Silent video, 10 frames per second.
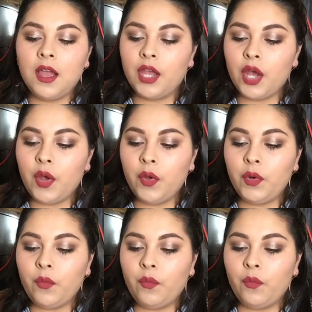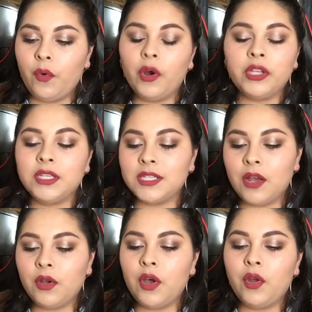code or
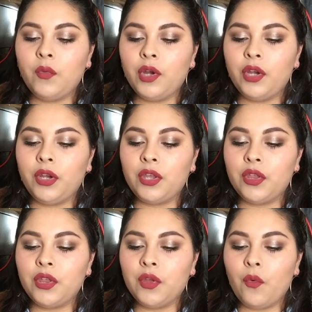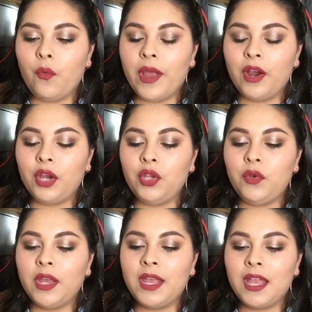discount code where you
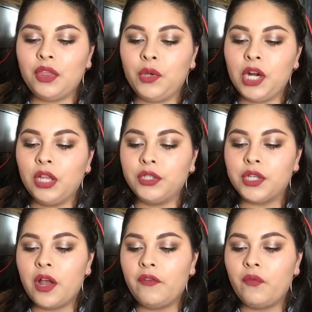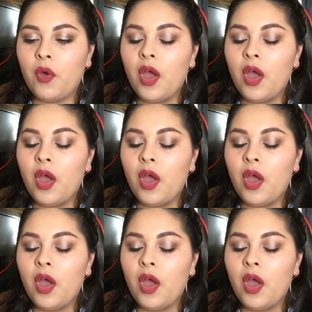can get $3 off